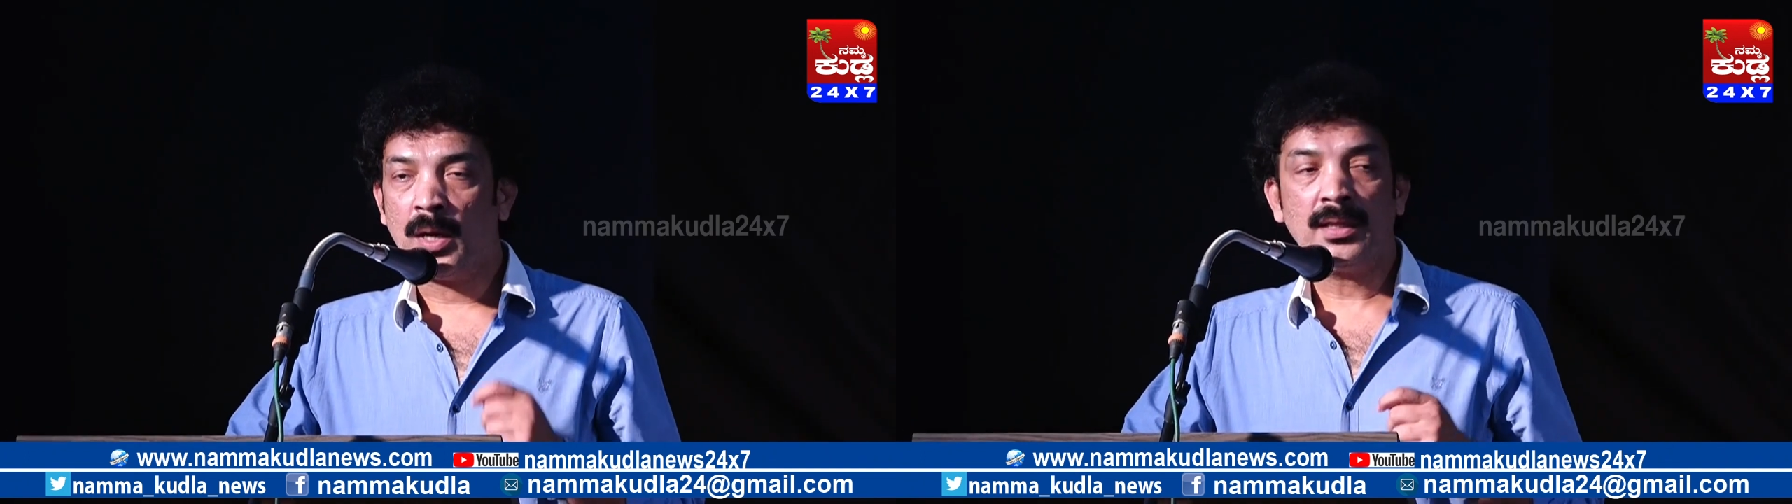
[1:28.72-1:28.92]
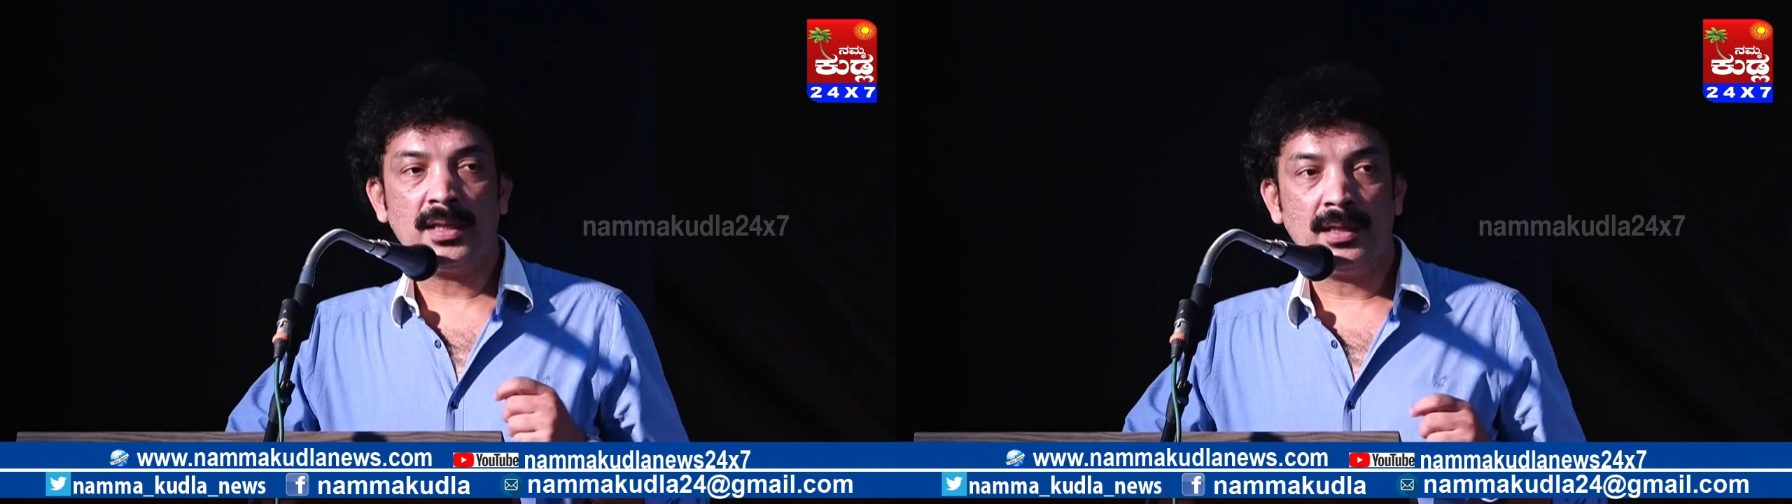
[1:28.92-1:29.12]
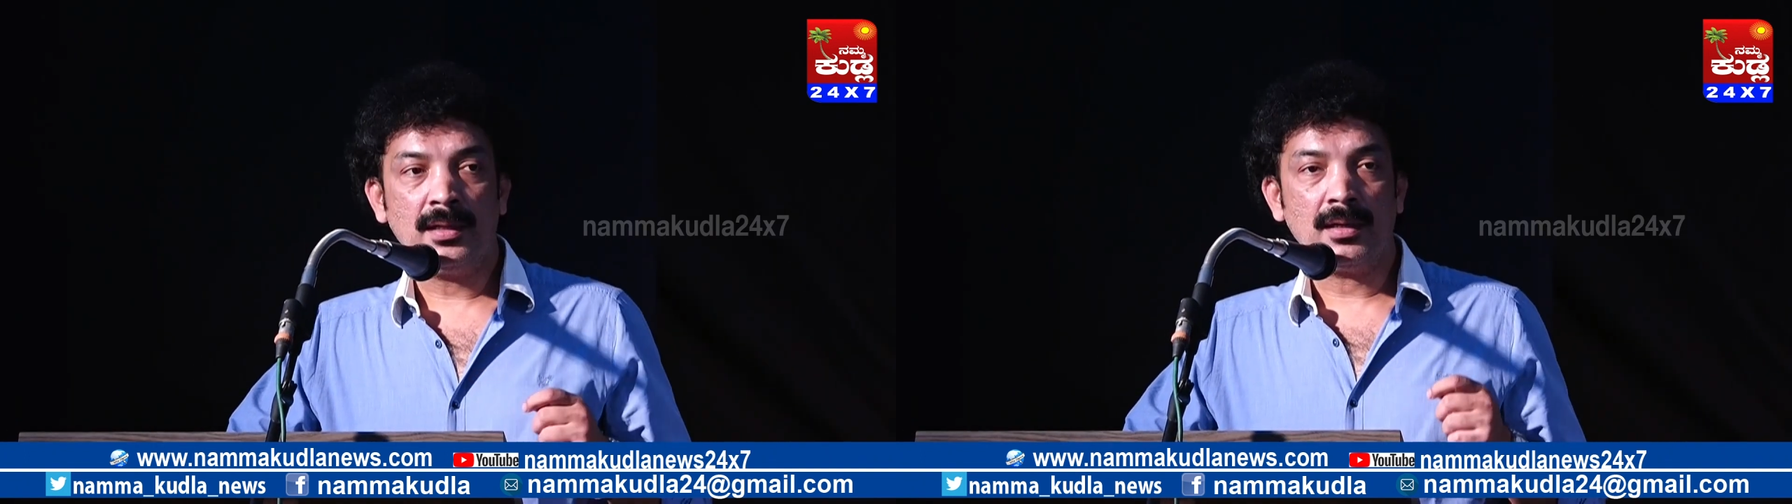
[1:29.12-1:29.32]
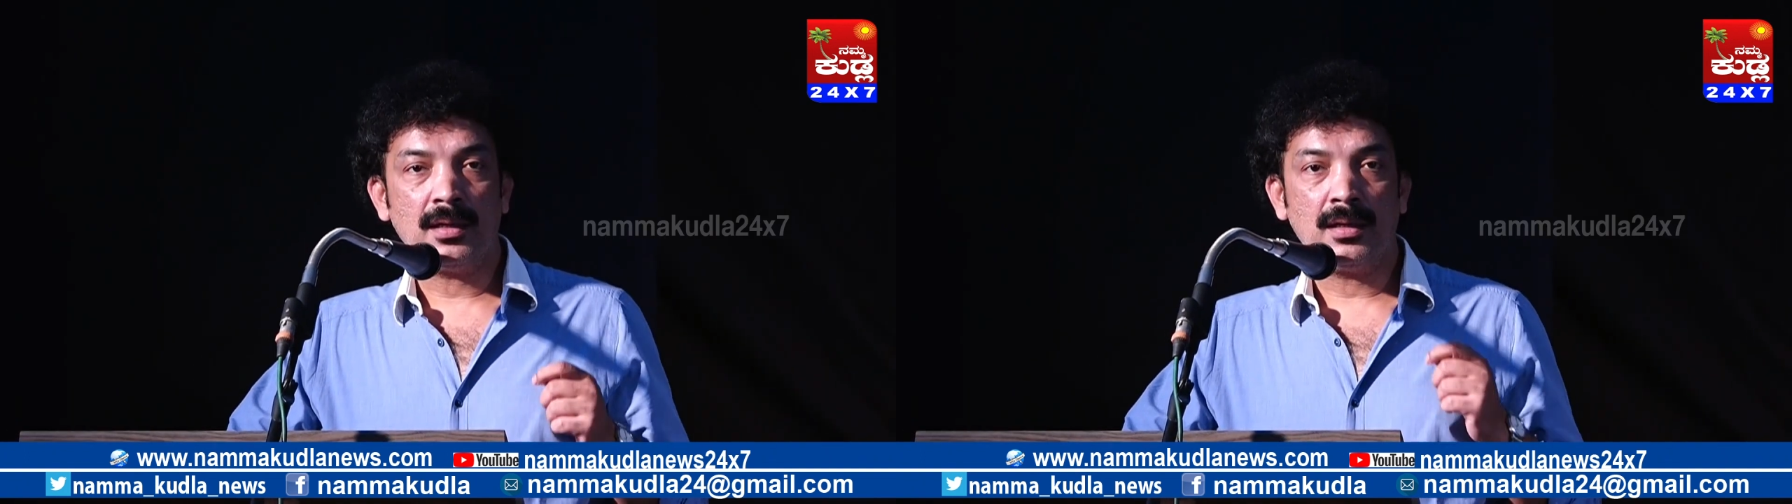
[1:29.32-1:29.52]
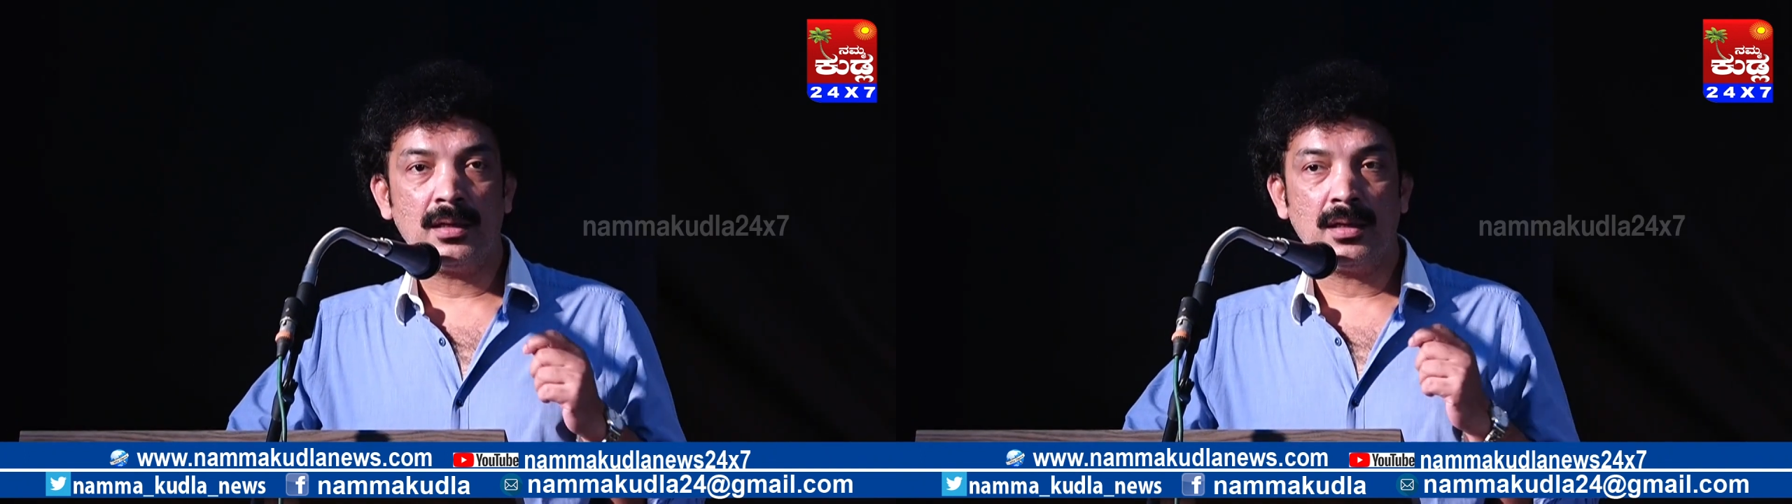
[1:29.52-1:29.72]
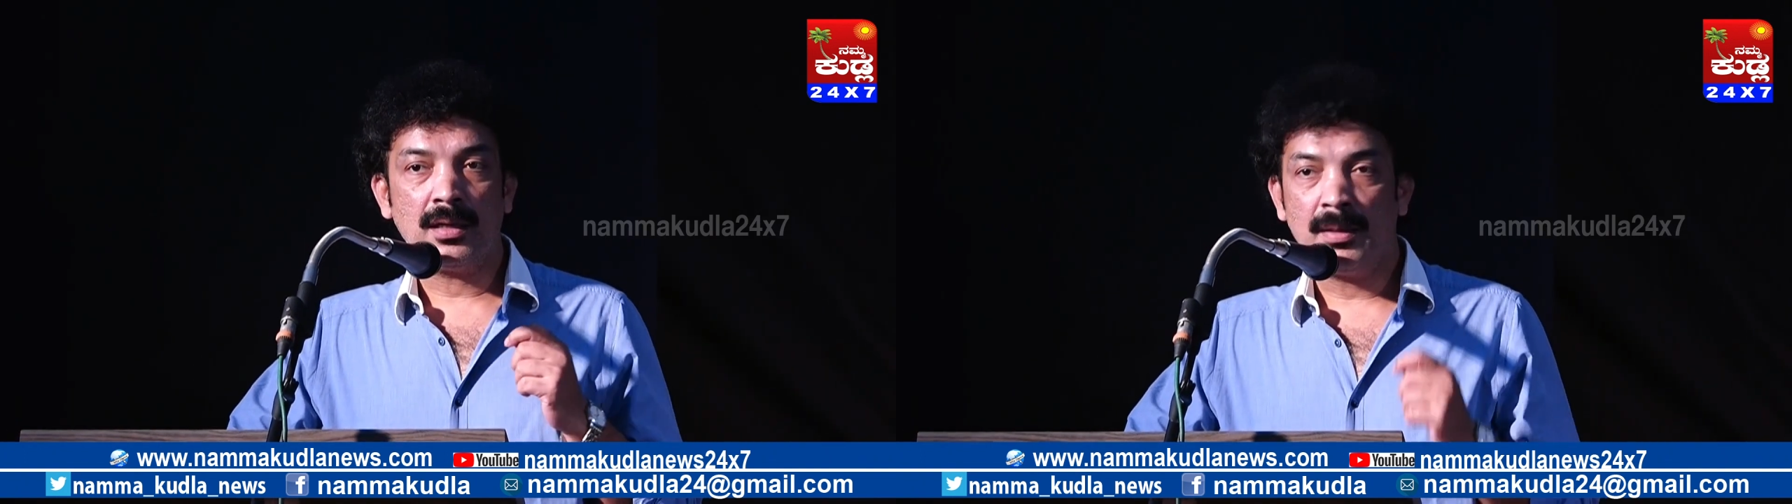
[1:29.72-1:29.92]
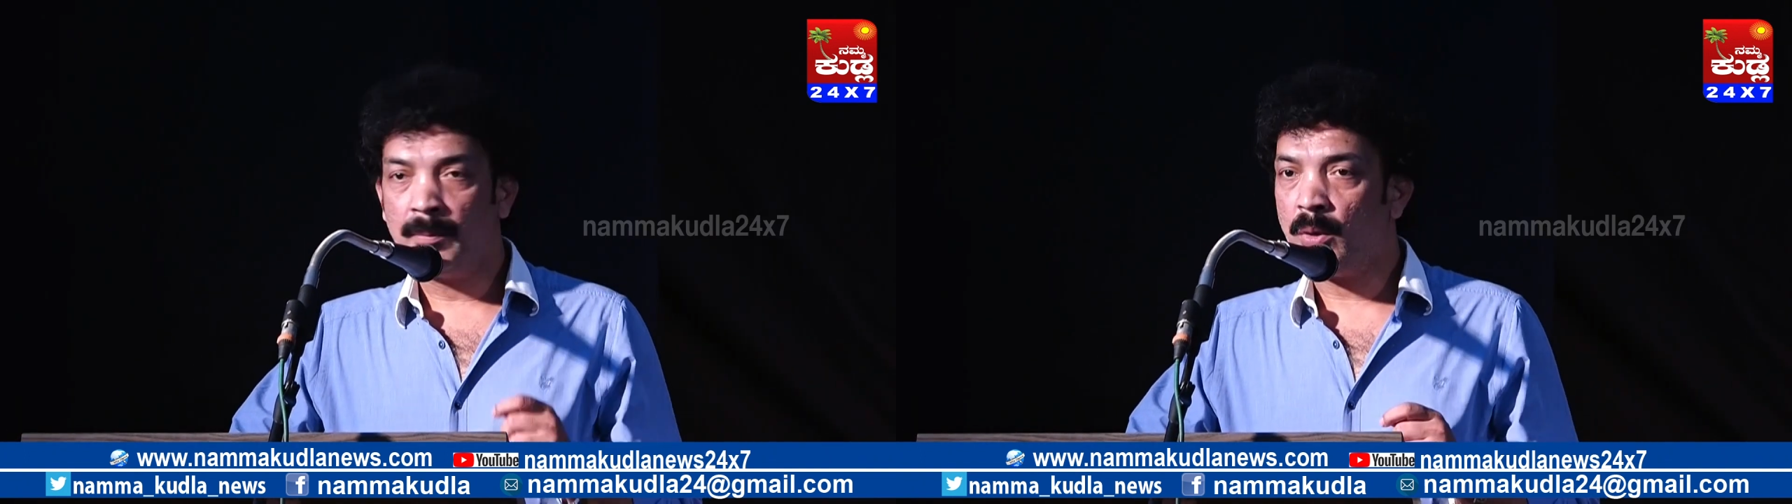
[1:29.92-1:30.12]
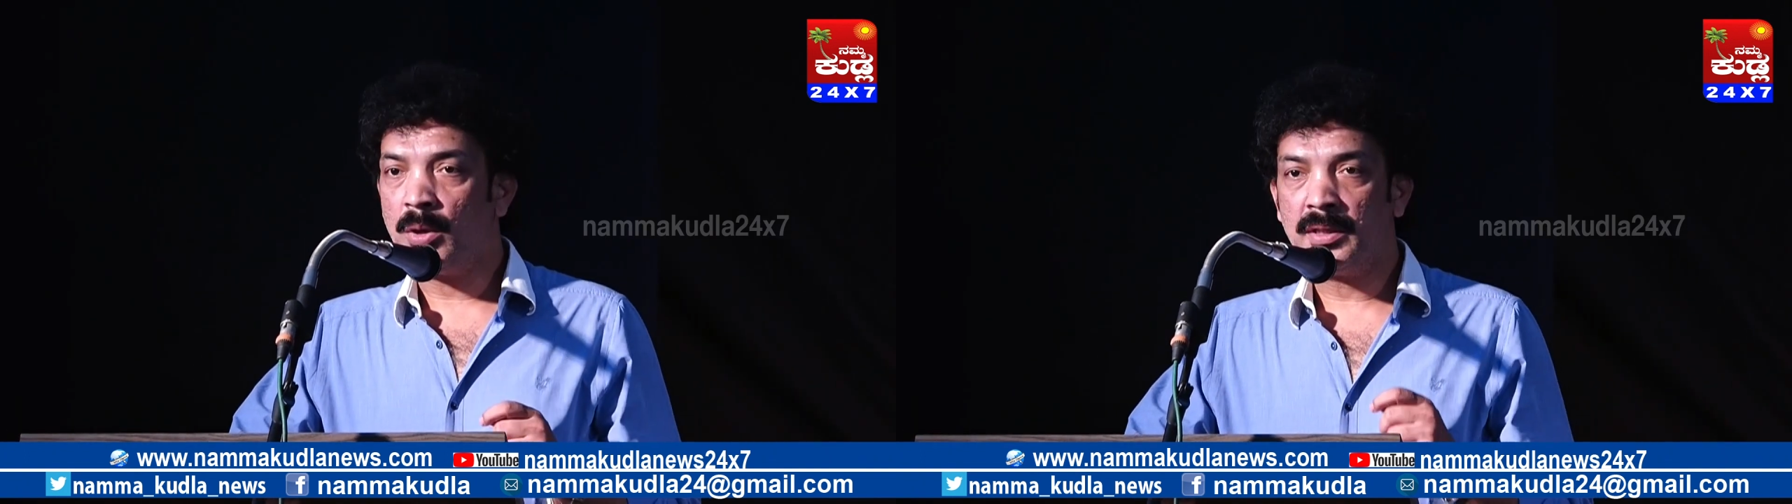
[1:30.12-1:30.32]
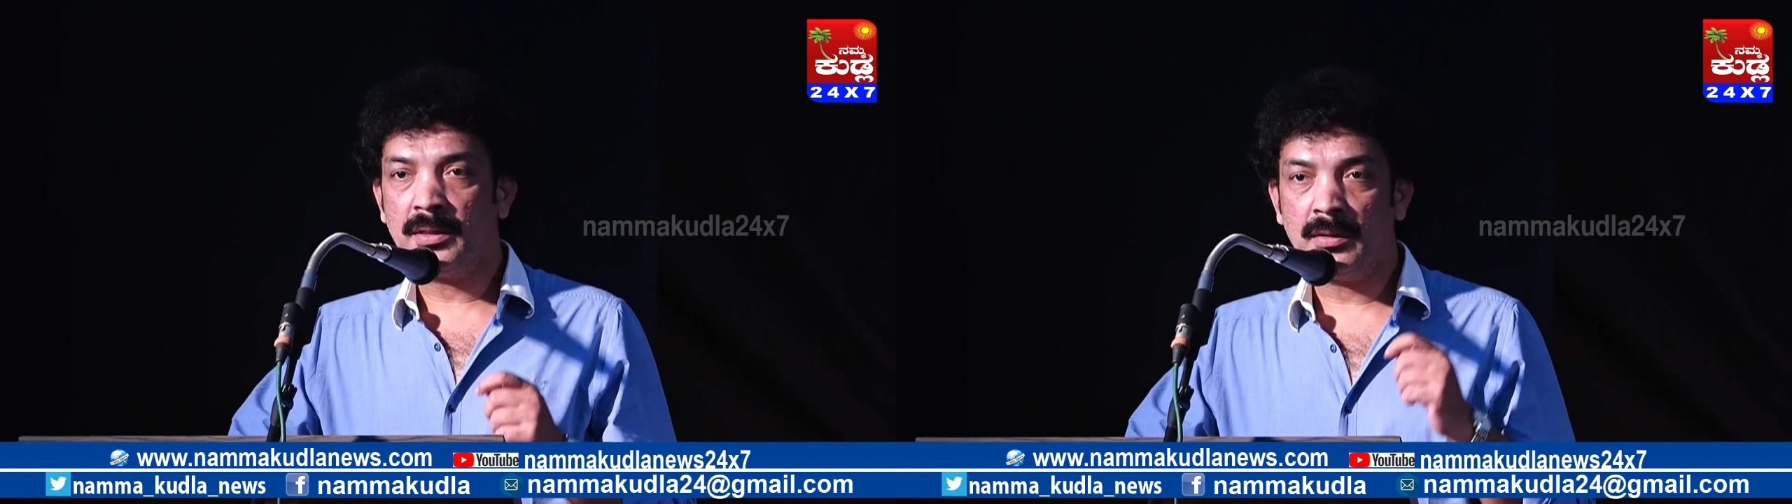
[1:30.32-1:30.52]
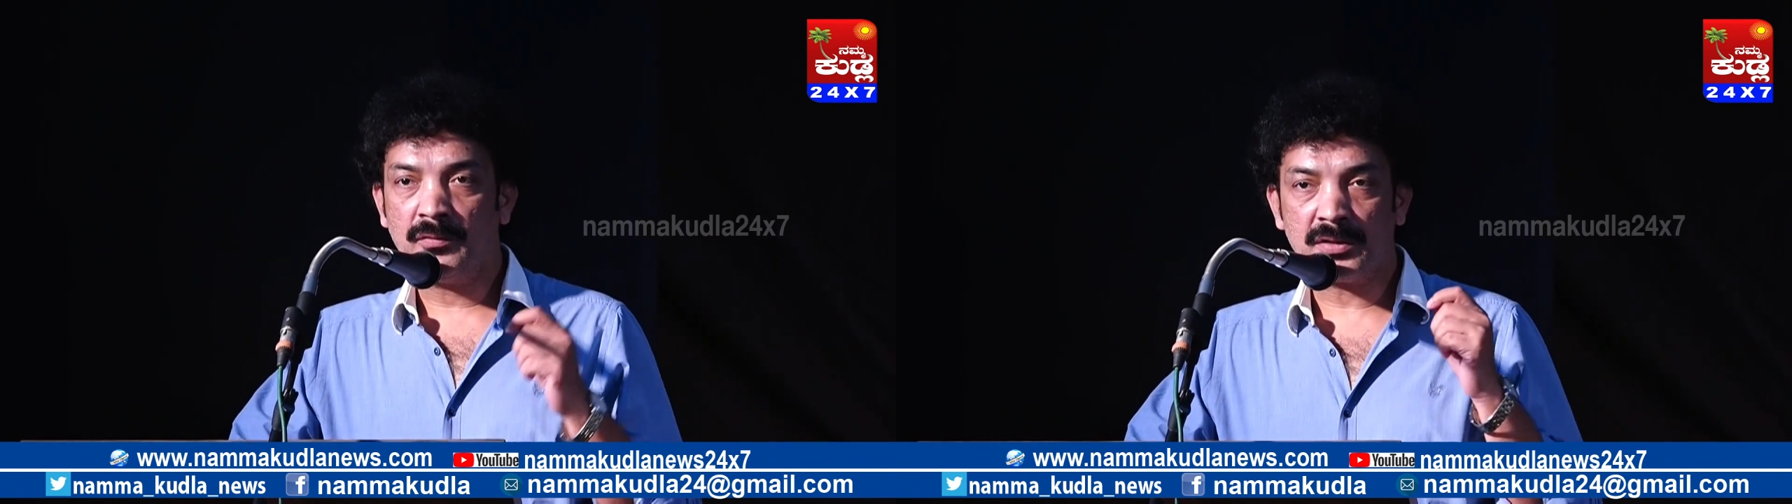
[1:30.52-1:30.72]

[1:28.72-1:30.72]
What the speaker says: One thing important